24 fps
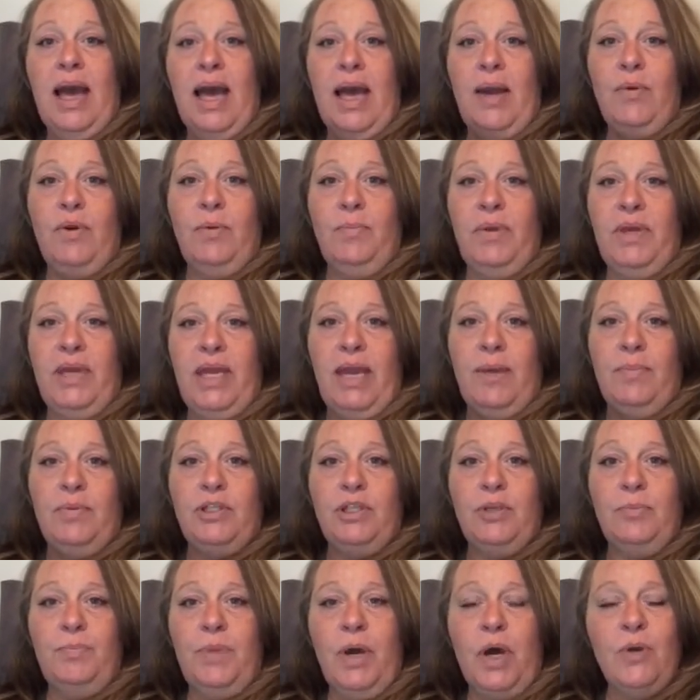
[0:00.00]
I would be able
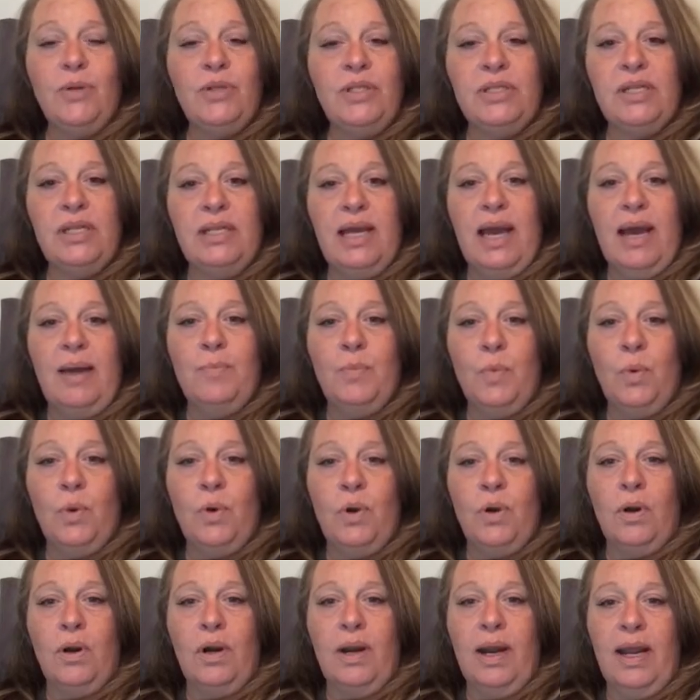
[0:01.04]
to post a lot
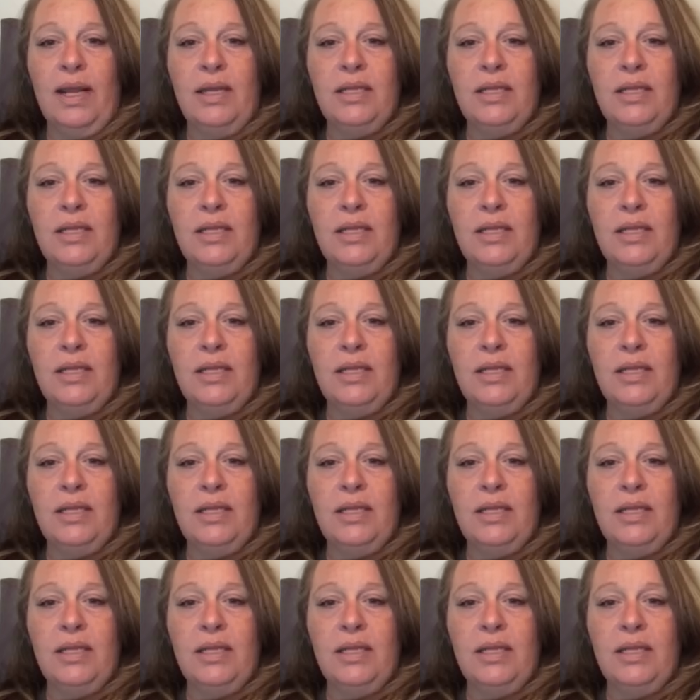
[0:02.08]
more